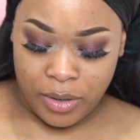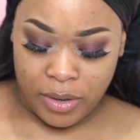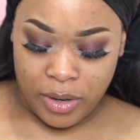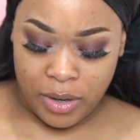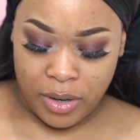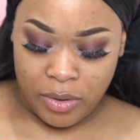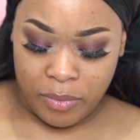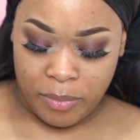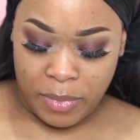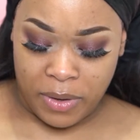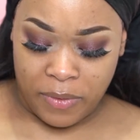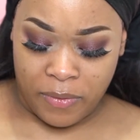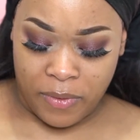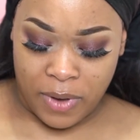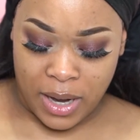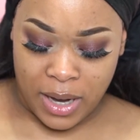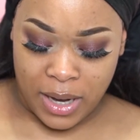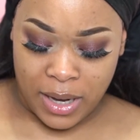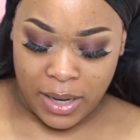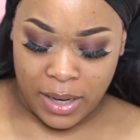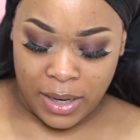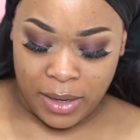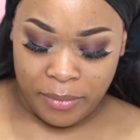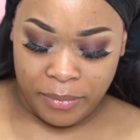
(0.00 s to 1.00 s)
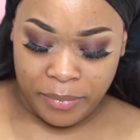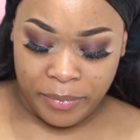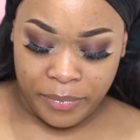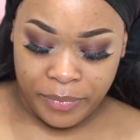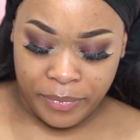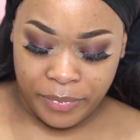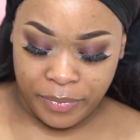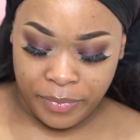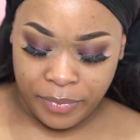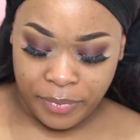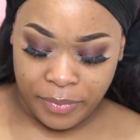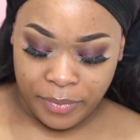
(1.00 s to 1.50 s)
and it'll be fine.
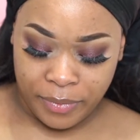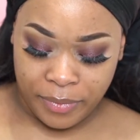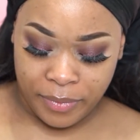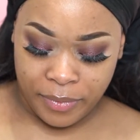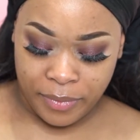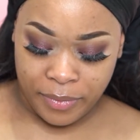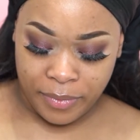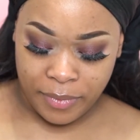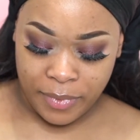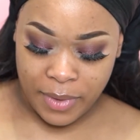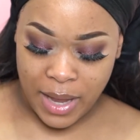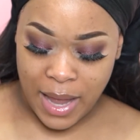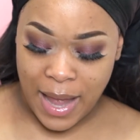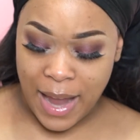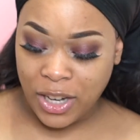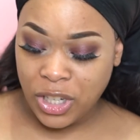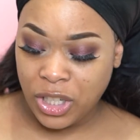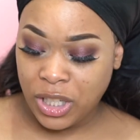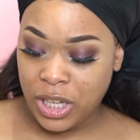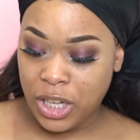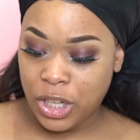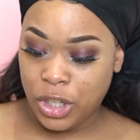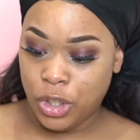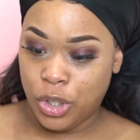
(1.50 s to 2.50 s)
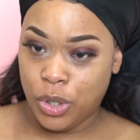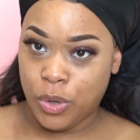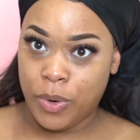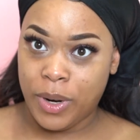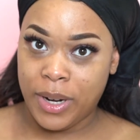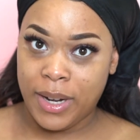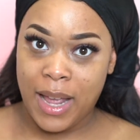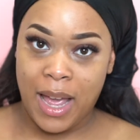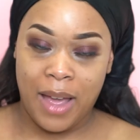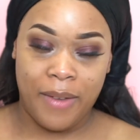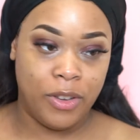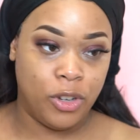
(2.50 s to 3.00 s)
I actually enjoy
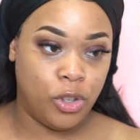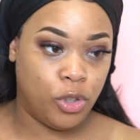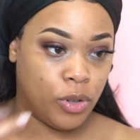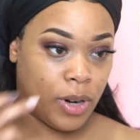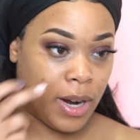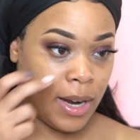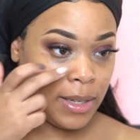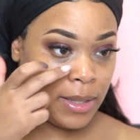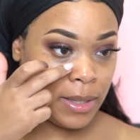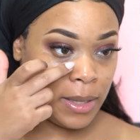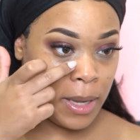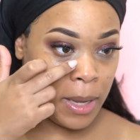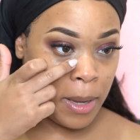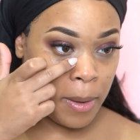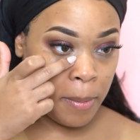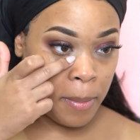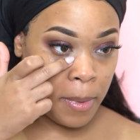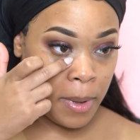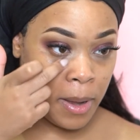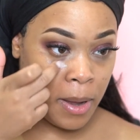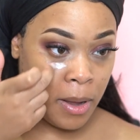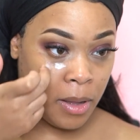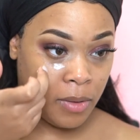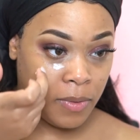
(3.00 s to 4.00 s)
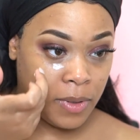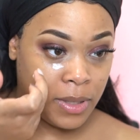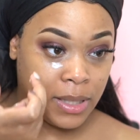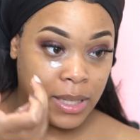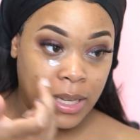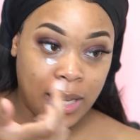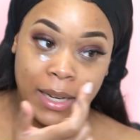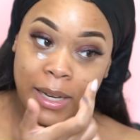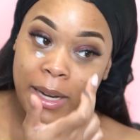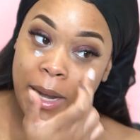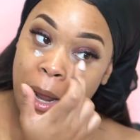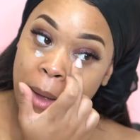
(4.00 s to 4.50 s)
having dry skin, but all of a
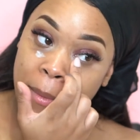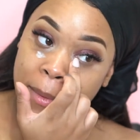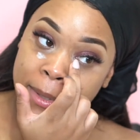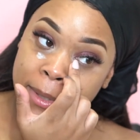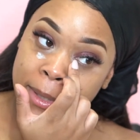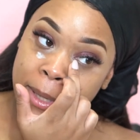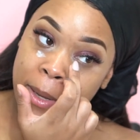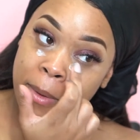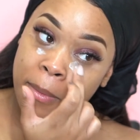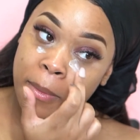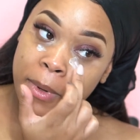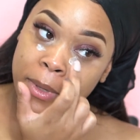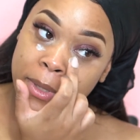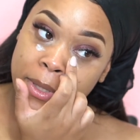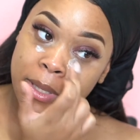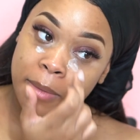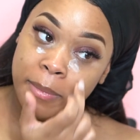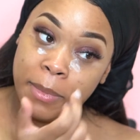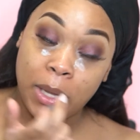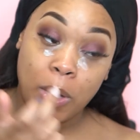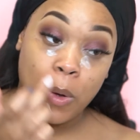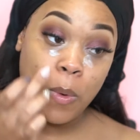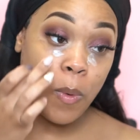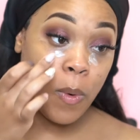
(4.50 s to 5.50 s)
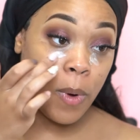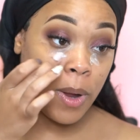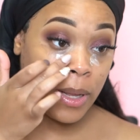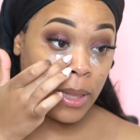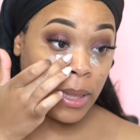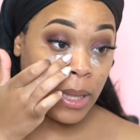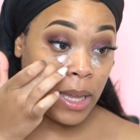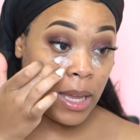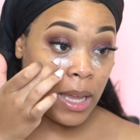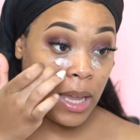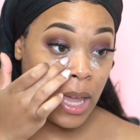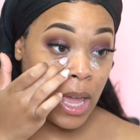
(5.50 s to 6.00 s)
sudden now my skin wants to be
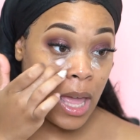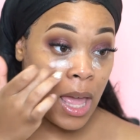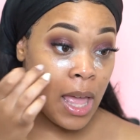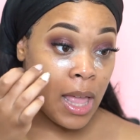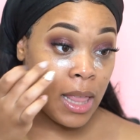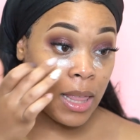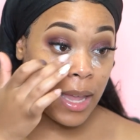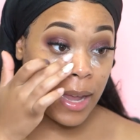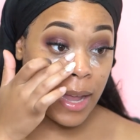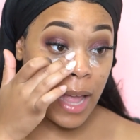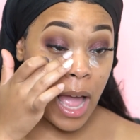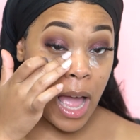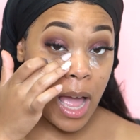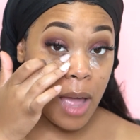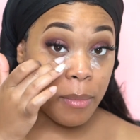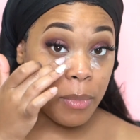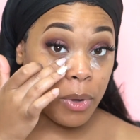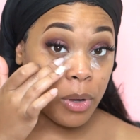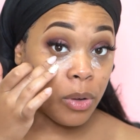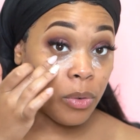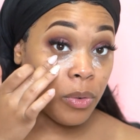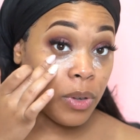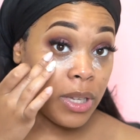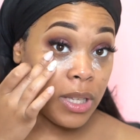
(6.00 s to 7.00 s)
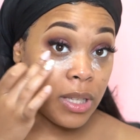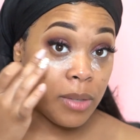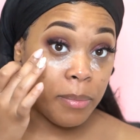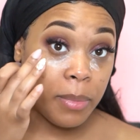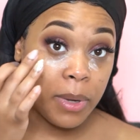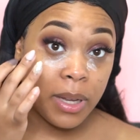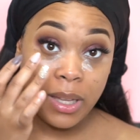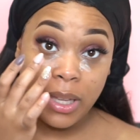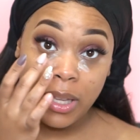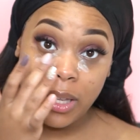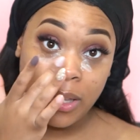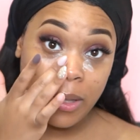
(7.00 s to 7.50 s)
oily. Like I'm a grease
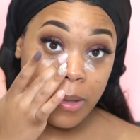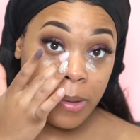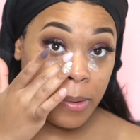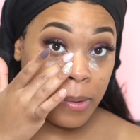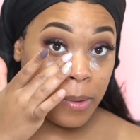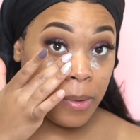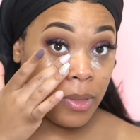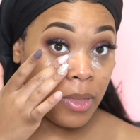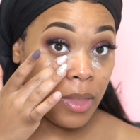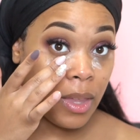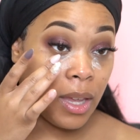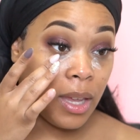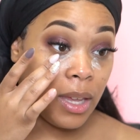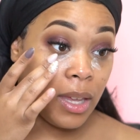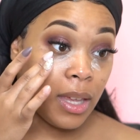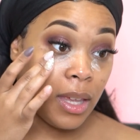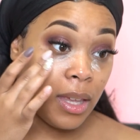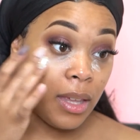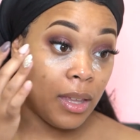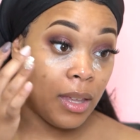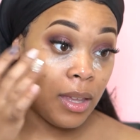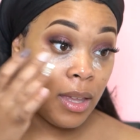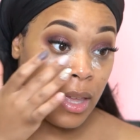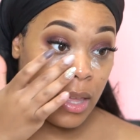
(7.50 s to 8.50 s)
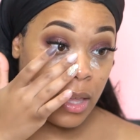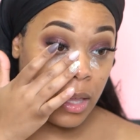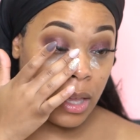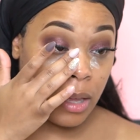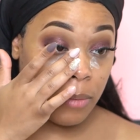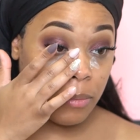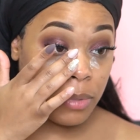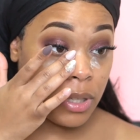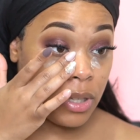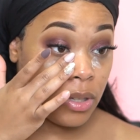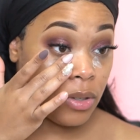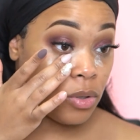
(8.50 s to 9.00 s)
bucket. Like
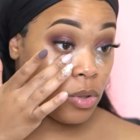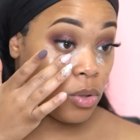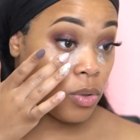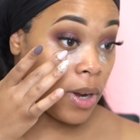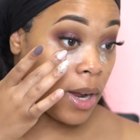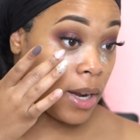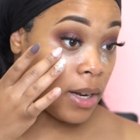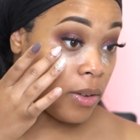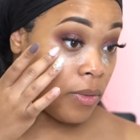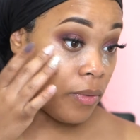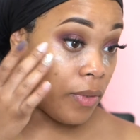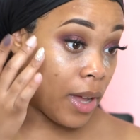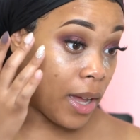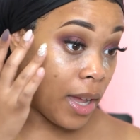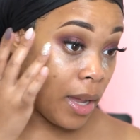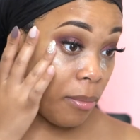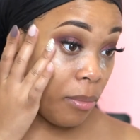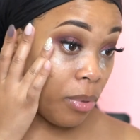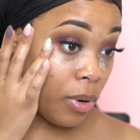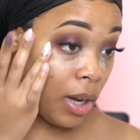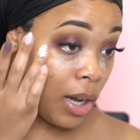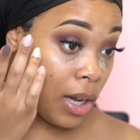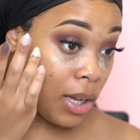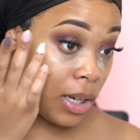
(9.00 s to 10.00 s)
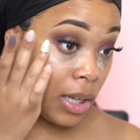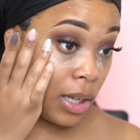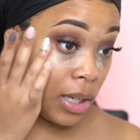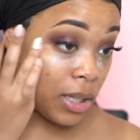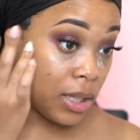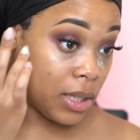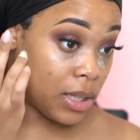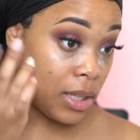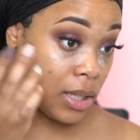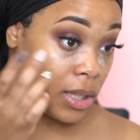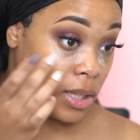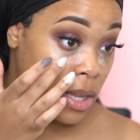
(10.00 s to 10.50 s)
I'm still trying to find
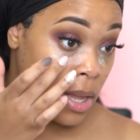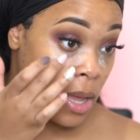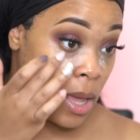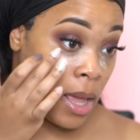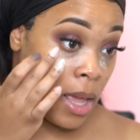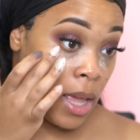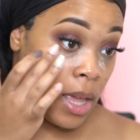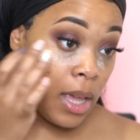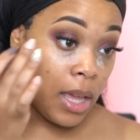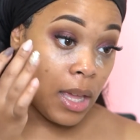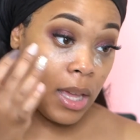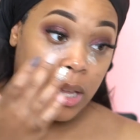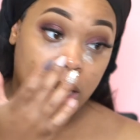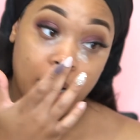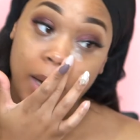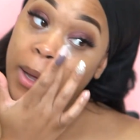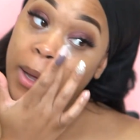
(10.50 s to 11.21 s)
products and